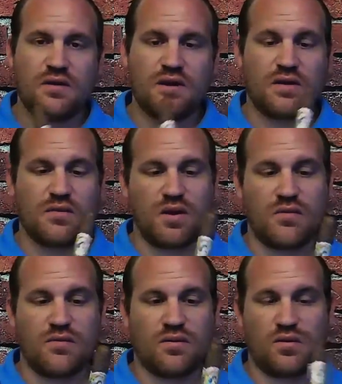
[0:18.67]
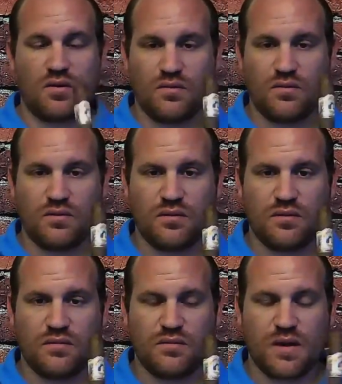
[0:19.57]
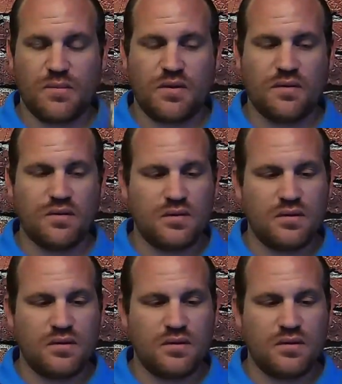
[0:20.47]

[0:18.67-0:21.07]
Nicaraguan grown wrapper.